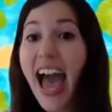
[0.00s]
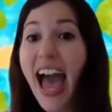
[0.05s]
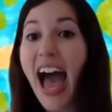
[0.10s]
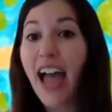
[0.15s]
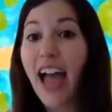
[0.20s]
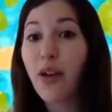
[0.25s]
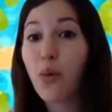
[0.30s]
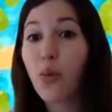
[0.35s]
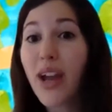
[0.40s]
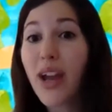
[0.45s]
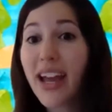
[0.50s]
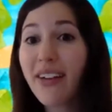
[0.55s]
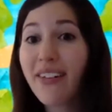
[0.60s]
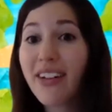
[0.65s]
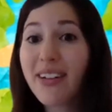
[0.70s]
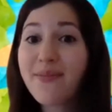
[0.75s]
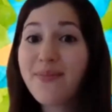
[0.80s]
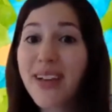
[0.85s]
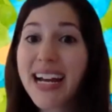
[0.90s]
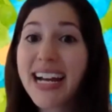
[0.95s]
I wear a
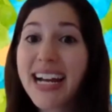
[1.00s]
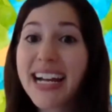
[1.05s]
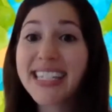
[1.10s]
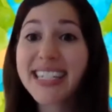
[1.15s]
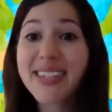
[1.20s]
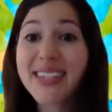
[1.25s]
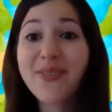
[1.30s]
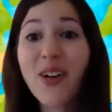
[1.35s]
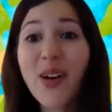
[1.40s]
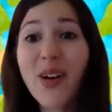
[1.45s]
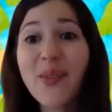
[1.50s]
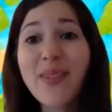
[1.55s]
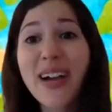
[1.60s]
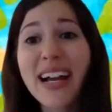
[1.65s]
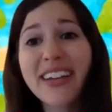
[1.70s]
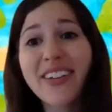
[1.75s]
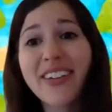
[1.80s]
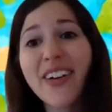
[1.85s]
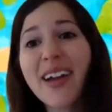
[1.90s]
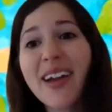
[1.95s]
mask for my
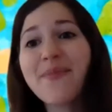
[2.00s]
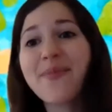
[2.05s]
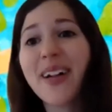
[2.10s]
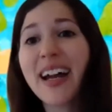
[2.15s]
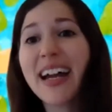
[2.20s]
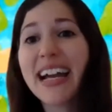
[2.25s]
grandpa